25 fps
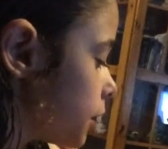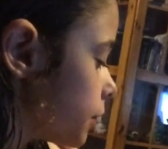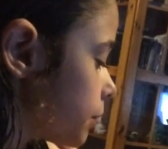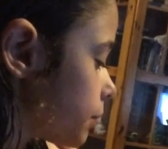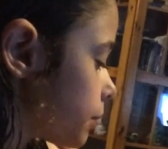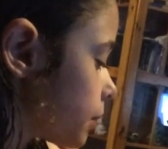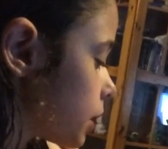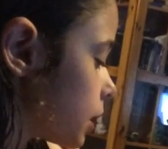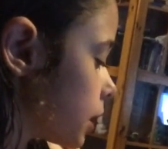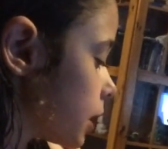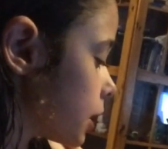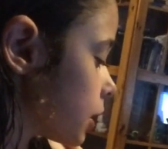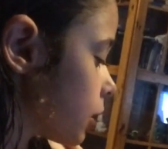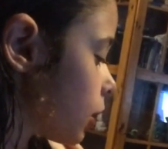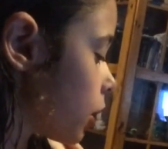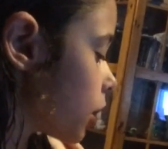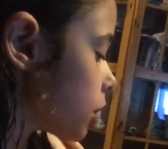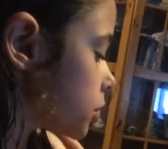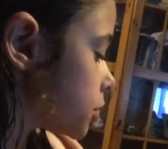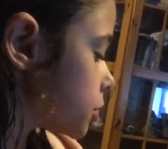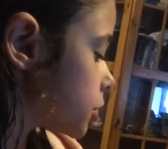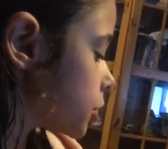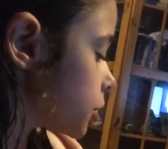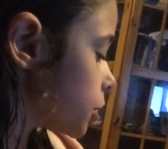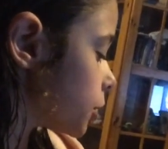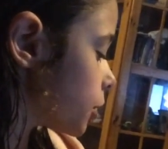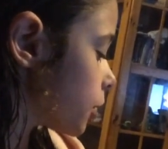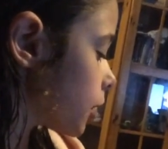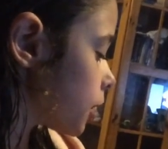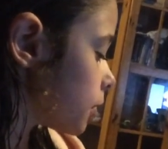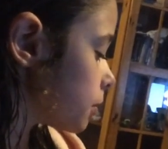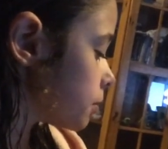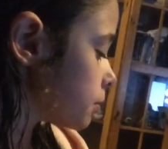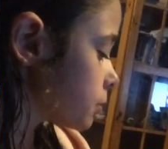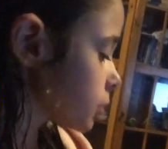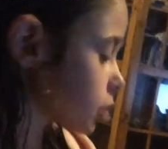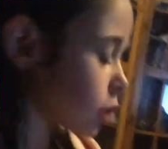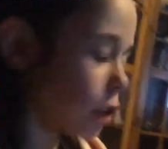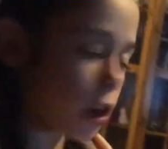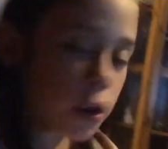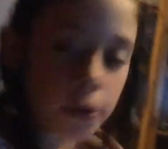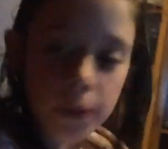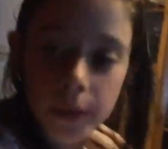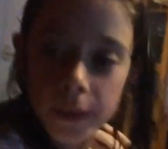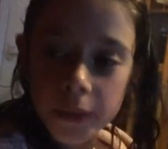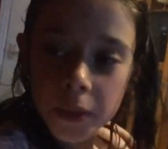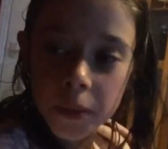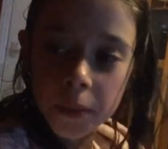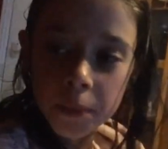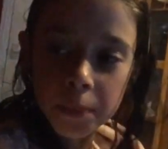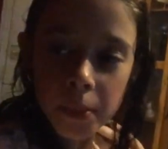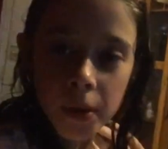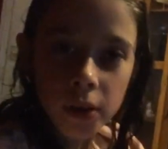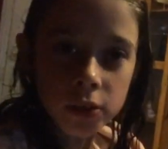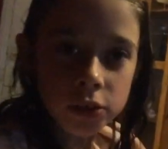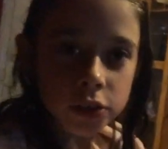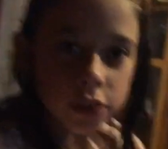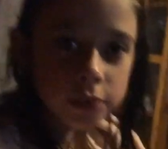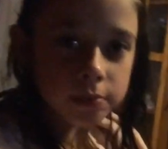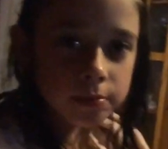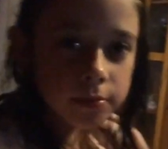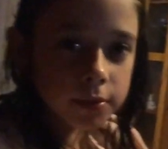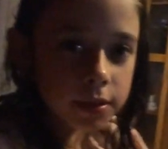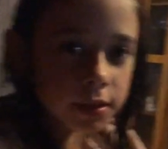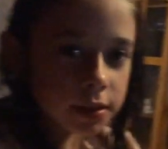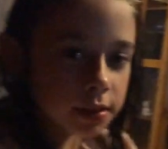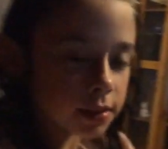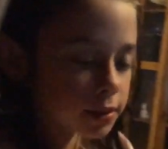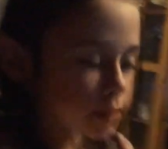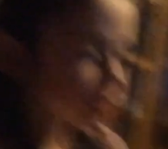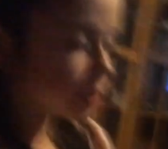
well, you got to go at the bottom,